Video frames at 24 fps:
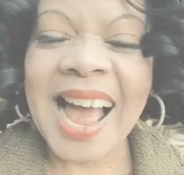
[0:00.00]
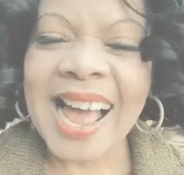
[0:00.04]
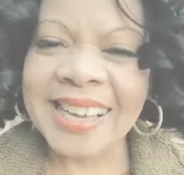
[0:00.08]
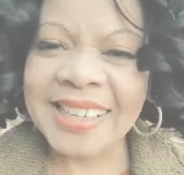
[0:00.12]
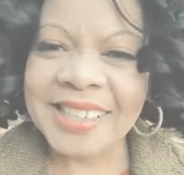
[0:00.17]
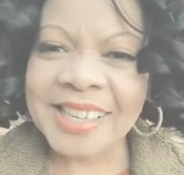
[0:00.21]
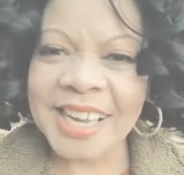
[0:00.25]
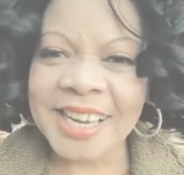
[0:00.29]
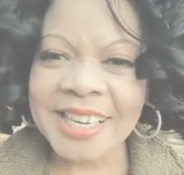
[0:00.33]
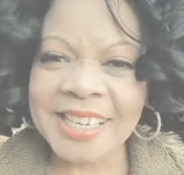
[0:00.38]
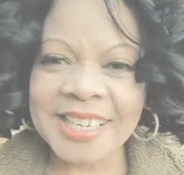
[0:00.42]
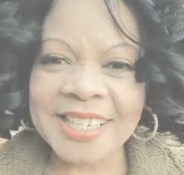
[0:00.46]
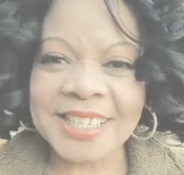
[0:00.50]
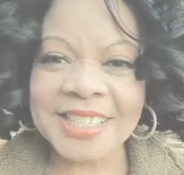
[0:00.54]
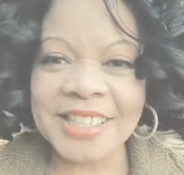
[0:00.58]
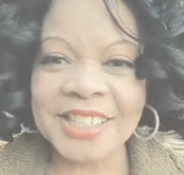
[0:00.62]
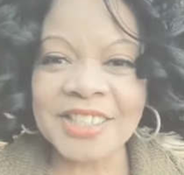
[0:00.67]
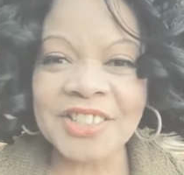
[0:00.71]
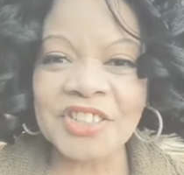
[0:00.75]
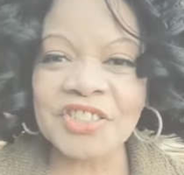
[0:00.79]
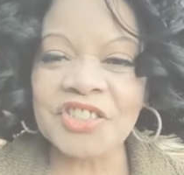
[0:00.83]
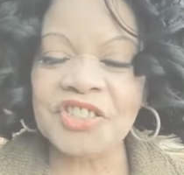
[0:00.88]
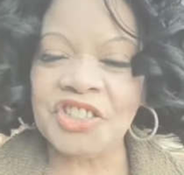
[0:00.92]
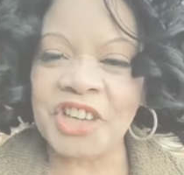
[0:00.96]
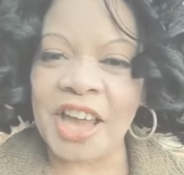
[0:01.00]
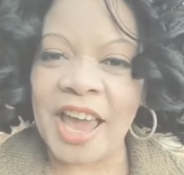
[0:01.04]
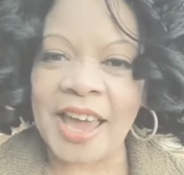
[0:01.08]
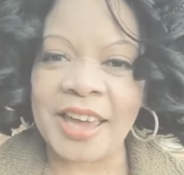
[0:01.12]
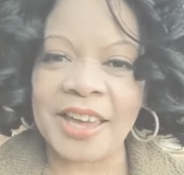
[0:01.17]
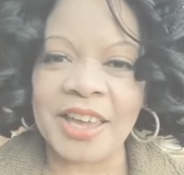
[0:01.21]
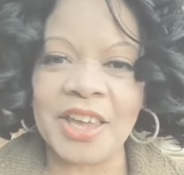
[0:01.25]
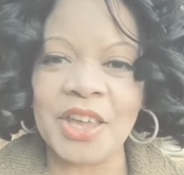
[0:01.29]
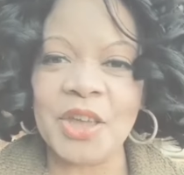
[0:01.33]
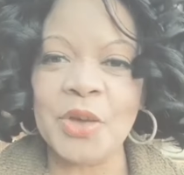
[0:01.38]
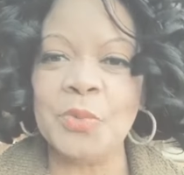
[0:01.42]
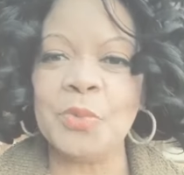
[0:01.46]
Hi ladies, this is
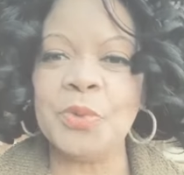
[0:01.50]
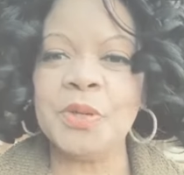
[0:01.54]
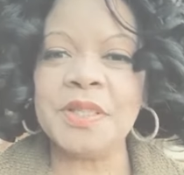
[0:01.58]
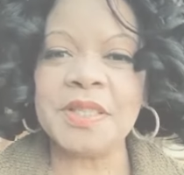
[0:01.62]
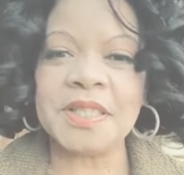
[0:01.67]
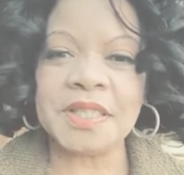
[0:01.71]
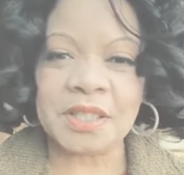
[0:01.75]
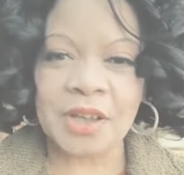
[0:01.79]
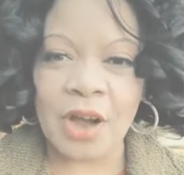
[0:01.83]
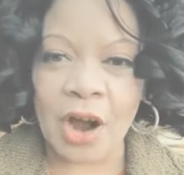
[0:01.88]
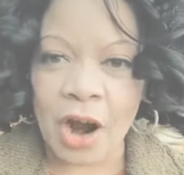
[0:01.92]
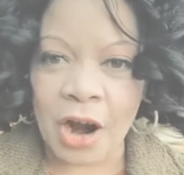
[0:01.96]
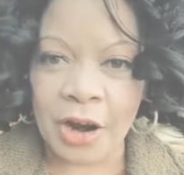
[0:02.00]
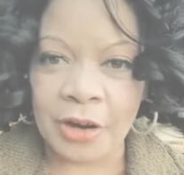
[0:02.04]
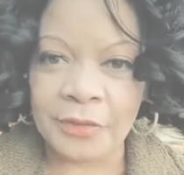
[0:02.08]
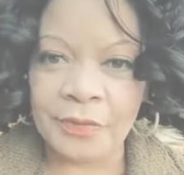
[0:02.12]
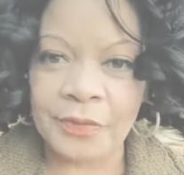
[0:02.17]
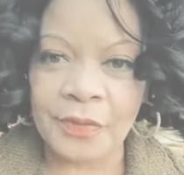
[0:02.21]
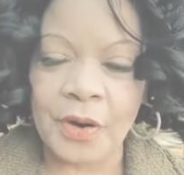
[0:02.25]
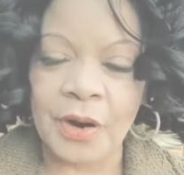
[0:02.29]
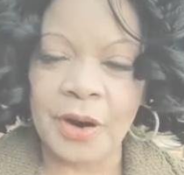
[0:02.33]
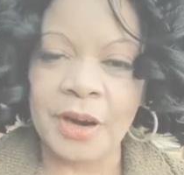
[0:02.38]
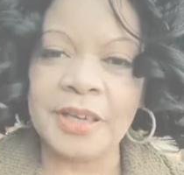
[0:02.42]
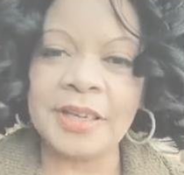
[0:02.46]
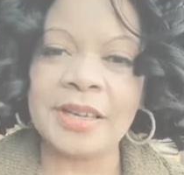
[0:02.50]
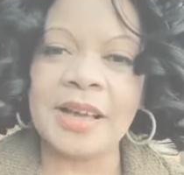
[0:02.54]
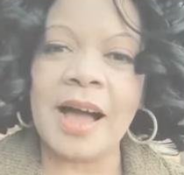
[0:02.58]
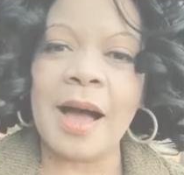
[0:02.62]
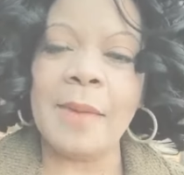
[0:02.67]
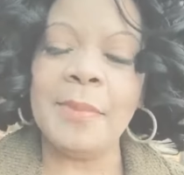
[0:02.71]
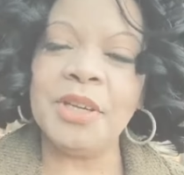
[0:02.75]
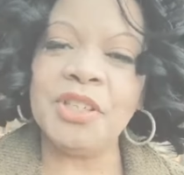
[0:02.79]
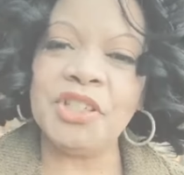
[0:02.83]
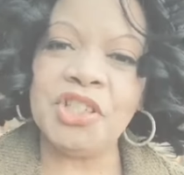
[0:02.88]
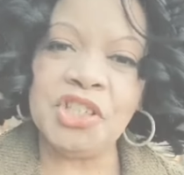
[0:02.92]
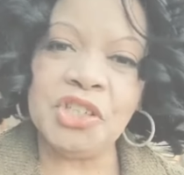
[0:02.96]
Jackie with Scarf Art,
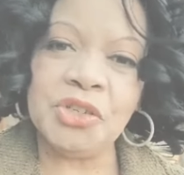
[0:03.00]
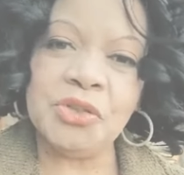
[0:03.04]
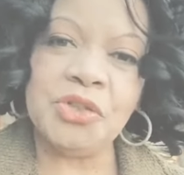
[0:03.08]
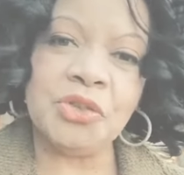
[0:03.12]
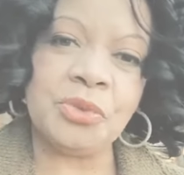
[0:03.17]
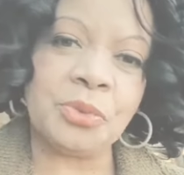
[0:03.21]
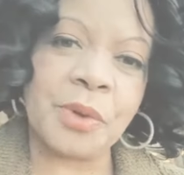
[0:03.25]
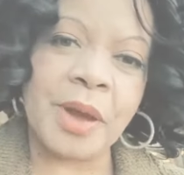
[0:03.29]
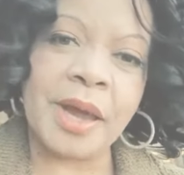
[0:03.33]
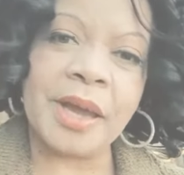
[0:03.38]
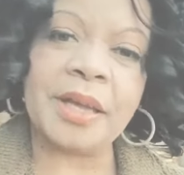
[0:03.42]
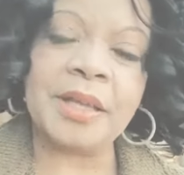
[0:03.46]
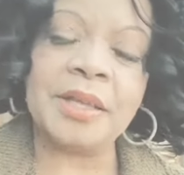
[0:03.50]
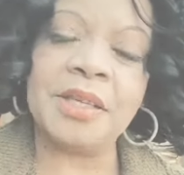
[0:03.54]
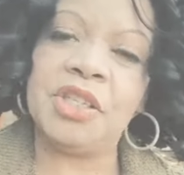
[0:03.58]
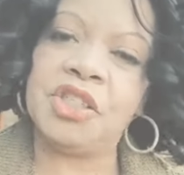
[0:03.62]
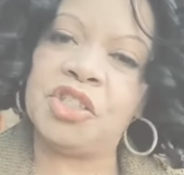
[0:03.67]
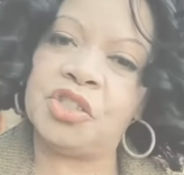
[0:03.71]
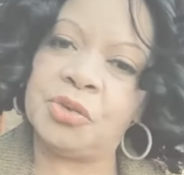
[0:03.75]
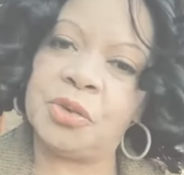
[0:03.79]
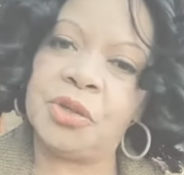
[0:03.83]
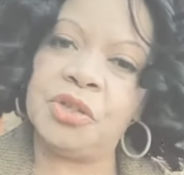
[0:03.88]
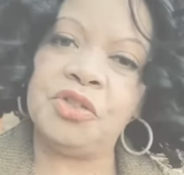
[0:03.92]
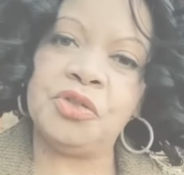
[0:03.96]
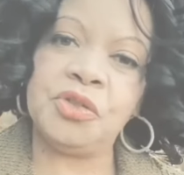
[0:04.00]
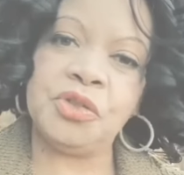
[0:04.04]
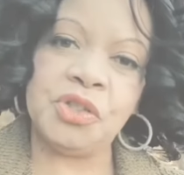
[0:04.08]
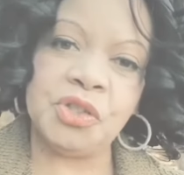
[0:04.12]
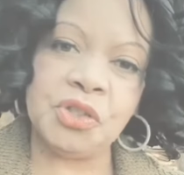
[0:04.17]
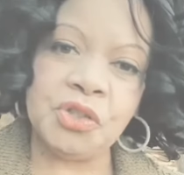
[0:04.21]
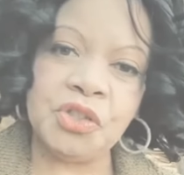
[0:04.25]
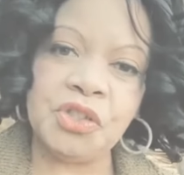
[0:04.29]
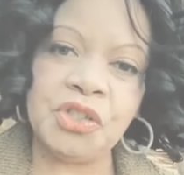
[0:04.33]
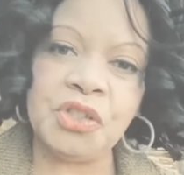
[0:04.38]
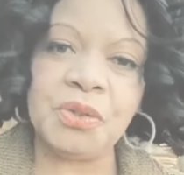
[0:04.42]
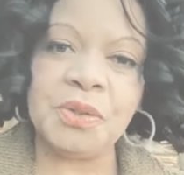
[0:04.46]
coming to you directly to
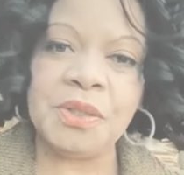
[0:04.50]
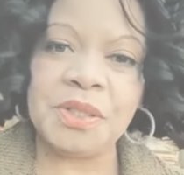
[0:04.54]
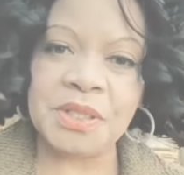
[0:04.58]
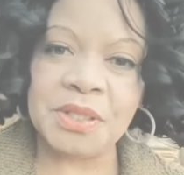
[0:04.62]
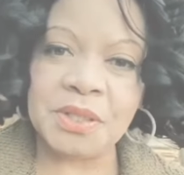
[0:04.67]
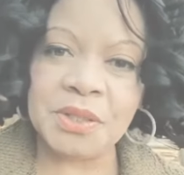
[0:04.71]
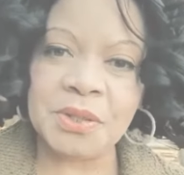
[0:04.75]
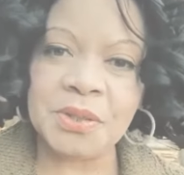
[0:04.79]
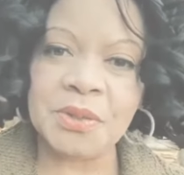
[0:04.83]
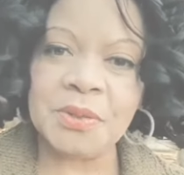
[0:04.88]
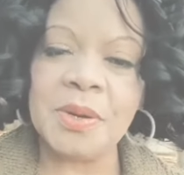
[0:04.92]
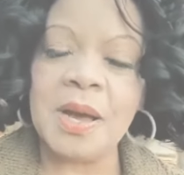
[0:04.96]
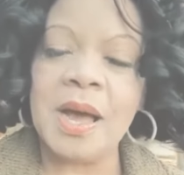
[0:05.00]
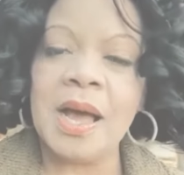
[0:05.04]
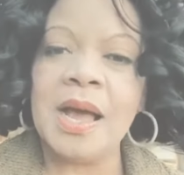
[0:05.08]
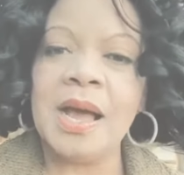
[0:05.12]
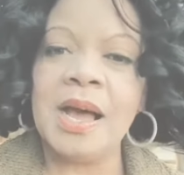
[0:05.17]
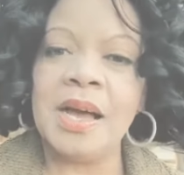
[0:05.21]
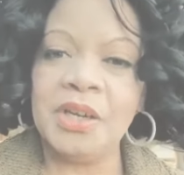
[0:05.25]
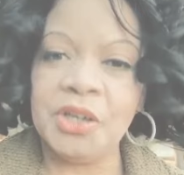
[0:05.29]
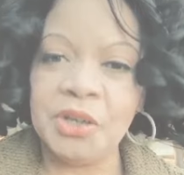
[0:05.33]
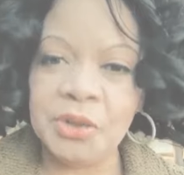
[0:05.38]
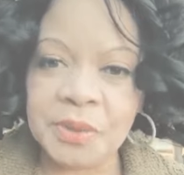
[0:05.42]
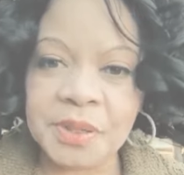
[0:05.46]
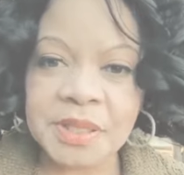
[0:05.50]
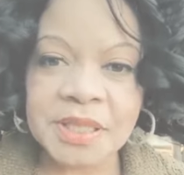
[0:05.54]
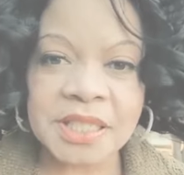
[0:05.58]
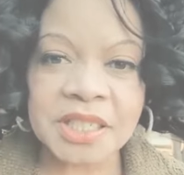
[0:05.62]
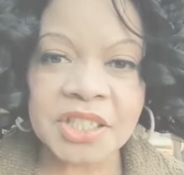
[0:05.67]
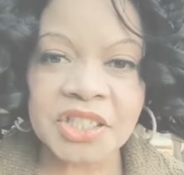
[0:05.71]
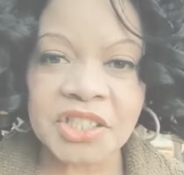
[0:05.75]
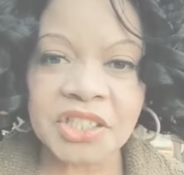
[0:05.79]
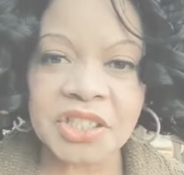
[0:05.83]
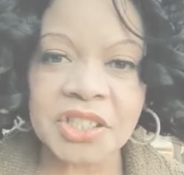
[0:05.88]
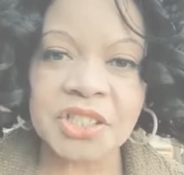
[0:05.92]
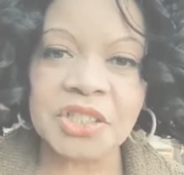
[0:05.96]
introduce you to a new
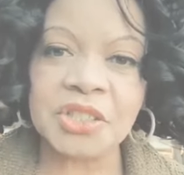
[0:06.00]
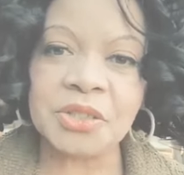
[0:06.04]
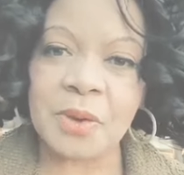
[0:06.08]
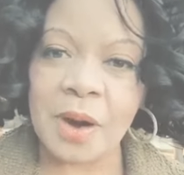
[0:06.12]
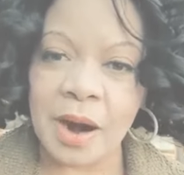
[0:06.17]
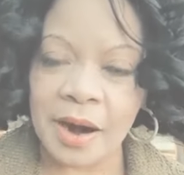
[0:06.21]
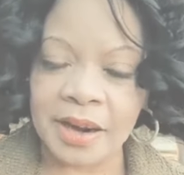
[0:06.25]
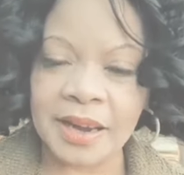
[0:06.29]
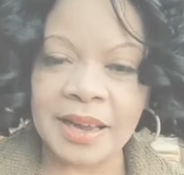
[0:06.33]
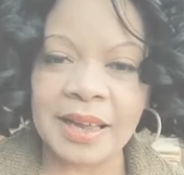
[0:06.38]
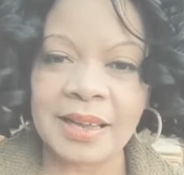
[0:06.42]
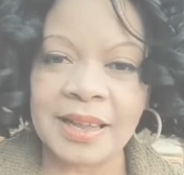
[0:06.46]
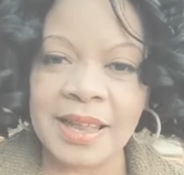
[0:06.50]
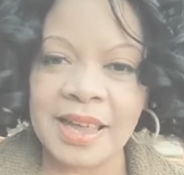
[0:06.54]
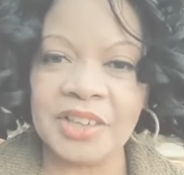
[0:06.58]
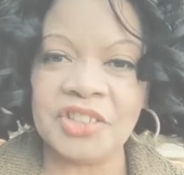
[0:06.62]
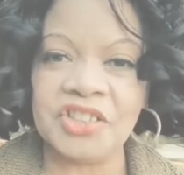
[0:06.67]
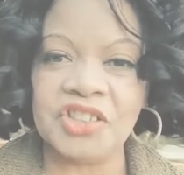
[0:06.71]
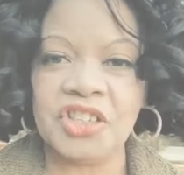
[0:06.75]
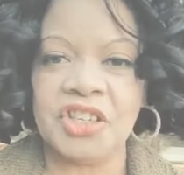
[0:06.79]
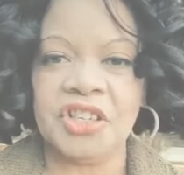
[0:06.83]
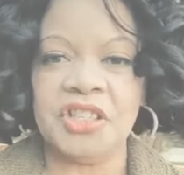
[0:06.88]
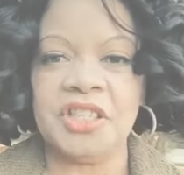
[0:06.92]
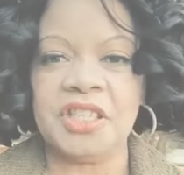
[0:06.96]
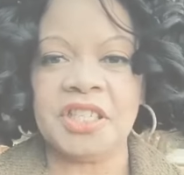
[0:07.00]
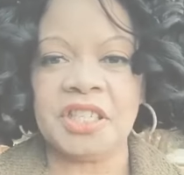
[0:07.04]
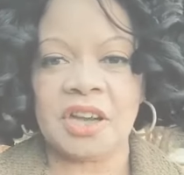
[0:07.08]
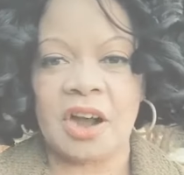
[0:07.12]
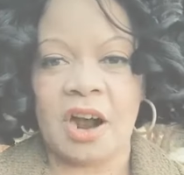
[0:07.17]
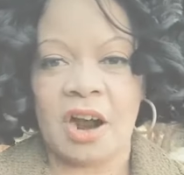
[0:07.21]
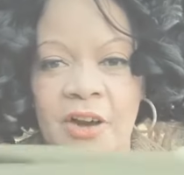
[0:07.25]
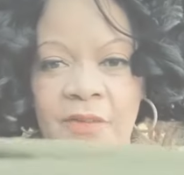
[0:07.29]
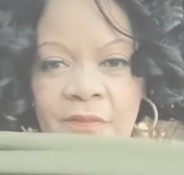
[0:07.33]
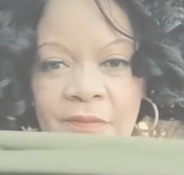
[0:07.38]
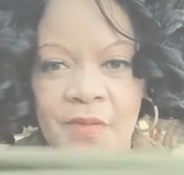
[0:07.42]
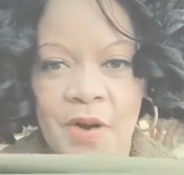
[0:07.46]
addition to our collection,
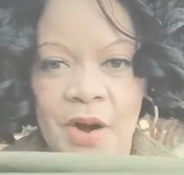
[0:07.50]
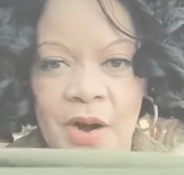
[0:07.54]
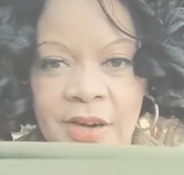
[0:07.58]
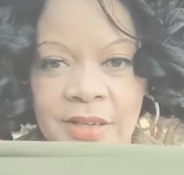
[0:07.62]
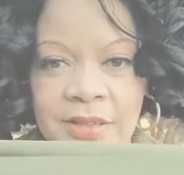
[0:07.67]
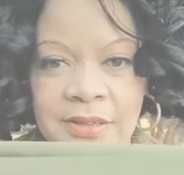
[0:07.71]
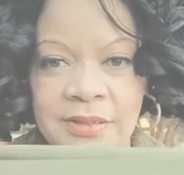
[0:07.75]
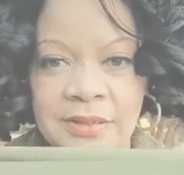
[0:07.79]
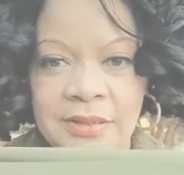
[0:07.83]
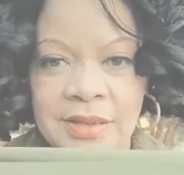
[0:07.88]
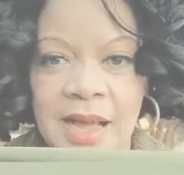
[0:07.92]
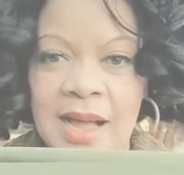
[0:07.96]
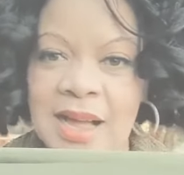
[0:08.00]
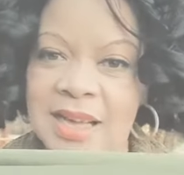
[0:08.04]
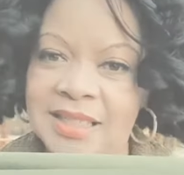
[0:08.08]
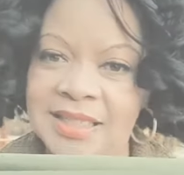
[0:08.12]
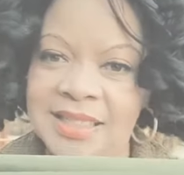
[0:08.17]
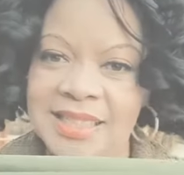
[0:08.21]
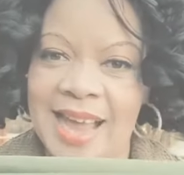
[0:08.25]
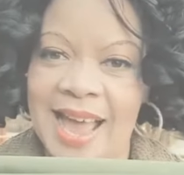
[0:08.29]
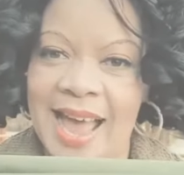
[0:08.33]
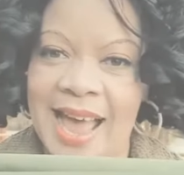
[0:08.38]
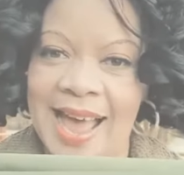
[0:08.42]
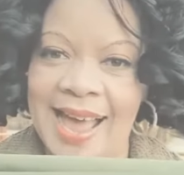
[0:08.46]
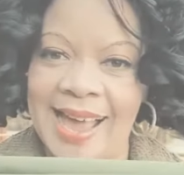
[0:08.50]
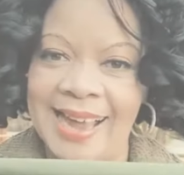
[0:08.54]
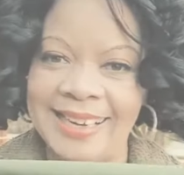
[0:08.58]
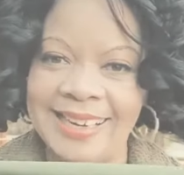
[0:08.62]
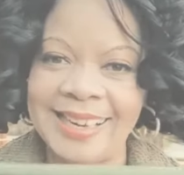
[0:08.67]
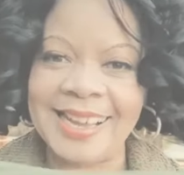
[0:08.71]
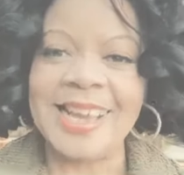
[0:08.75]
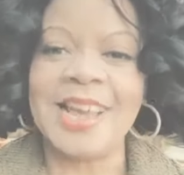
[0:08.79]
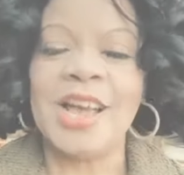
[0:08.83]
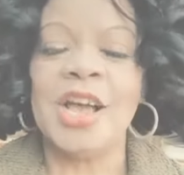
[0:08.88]
Scarf Art Untied.